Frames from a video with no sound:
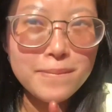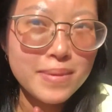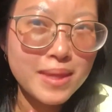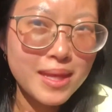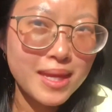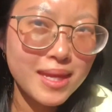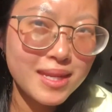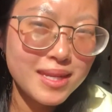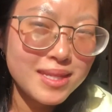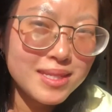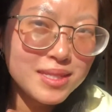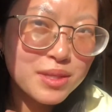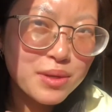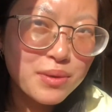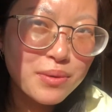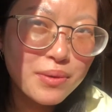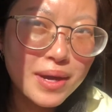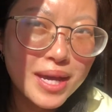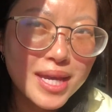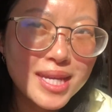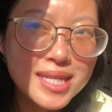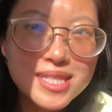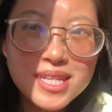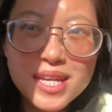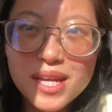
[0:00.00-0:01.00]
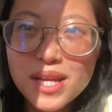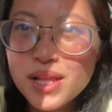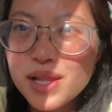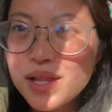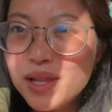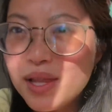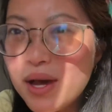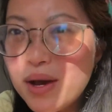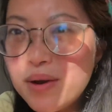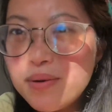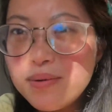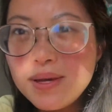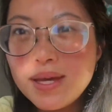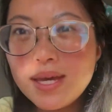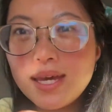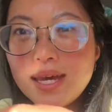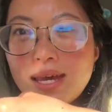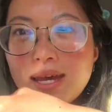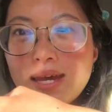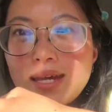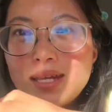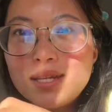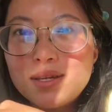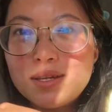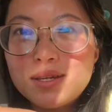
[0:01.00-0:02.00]
It is quite
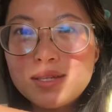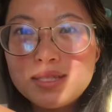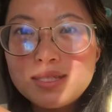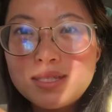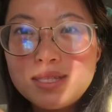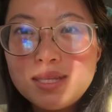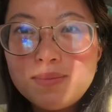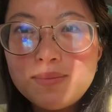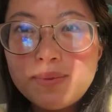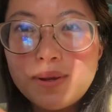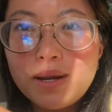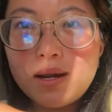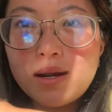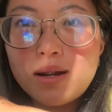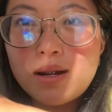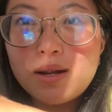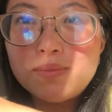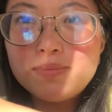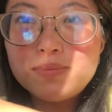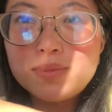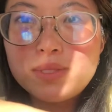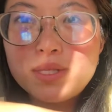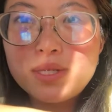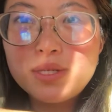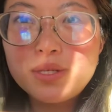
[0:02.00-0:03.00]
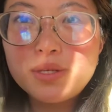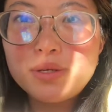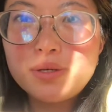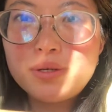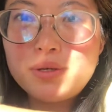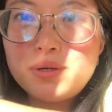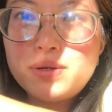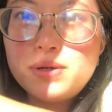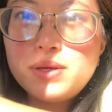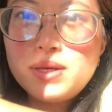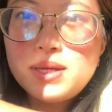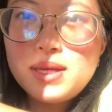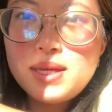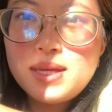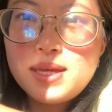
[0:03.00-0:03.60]
glowy, and you can see my arm too.